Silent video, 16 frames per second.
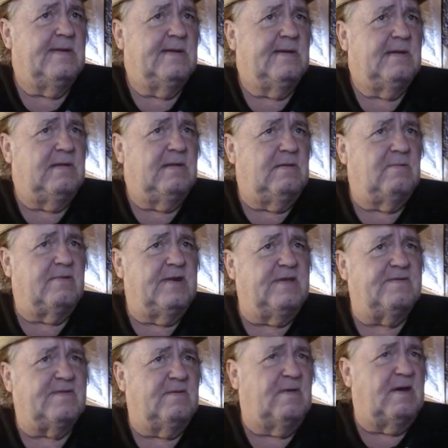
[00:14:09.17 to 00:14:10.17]
And the
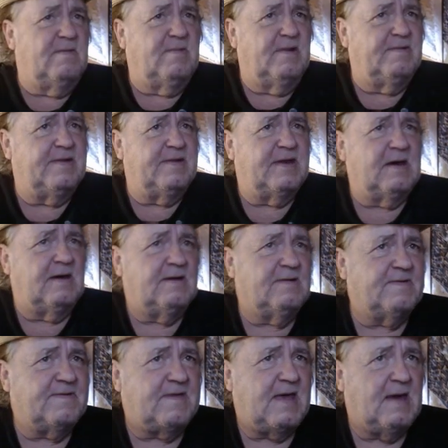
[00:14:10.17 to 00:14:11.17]
reason why I'm a
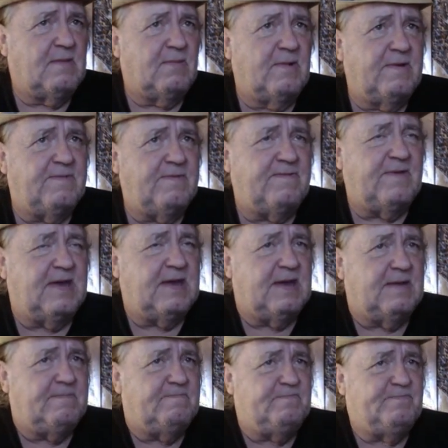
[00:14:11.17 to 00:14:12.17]
Dallas Cowboy fan,